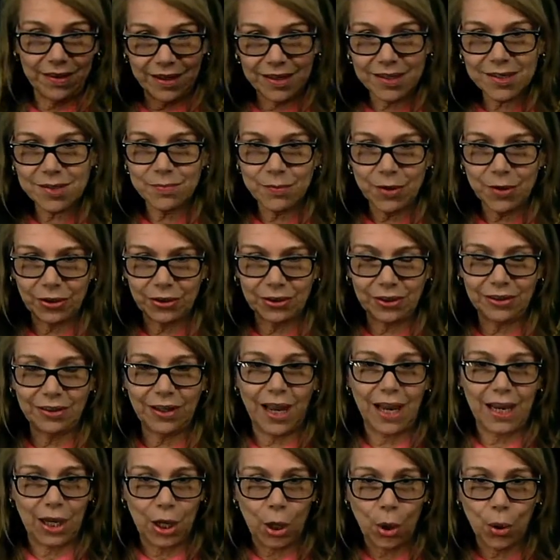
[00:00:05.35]
model
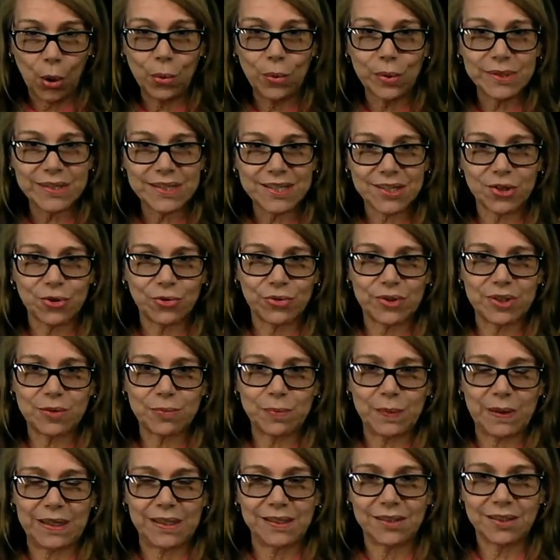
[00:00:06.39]
allows us to
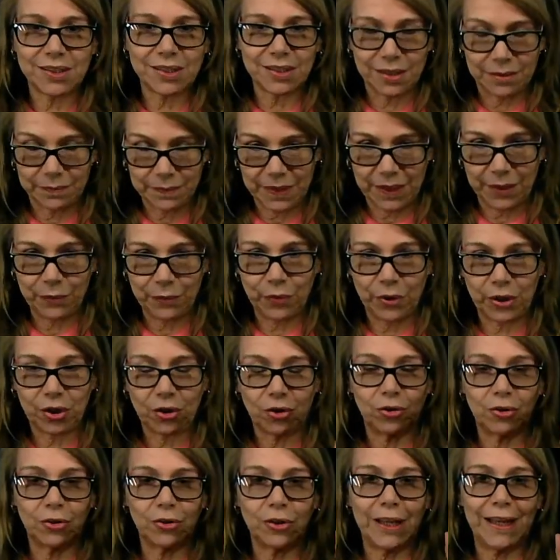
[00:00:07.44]
explain something we
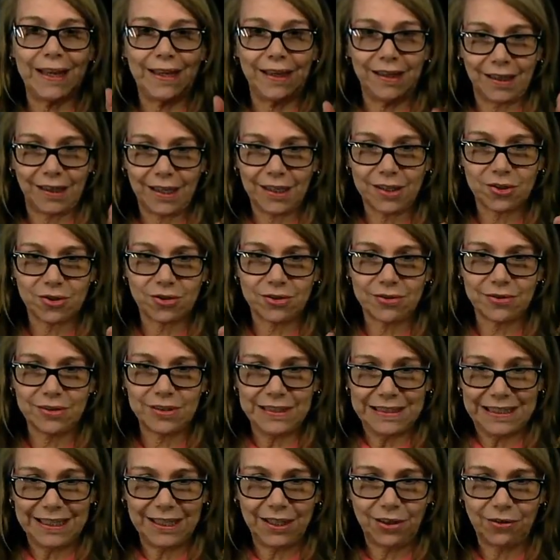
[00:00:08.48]
call electron
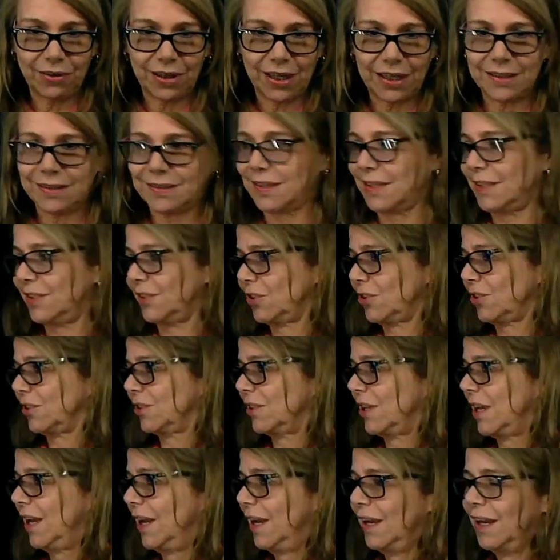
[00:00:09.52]
delocalization.
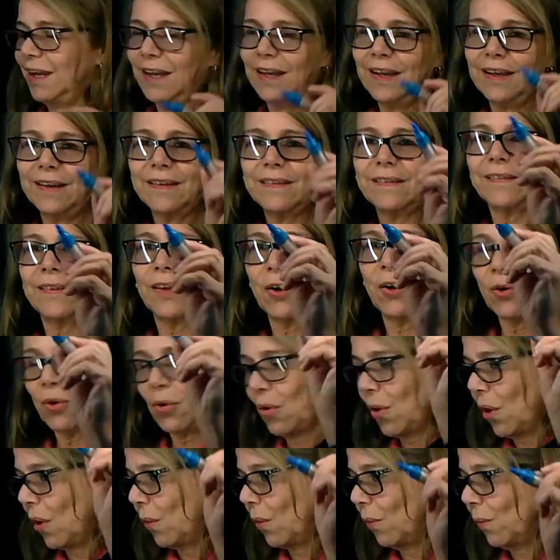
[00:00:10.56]

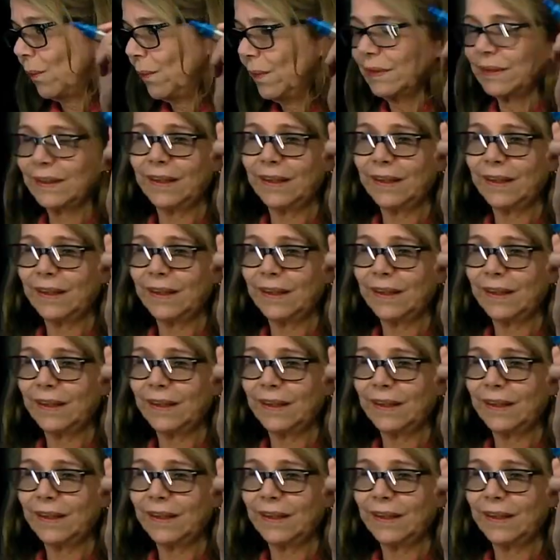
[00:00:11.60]
So let's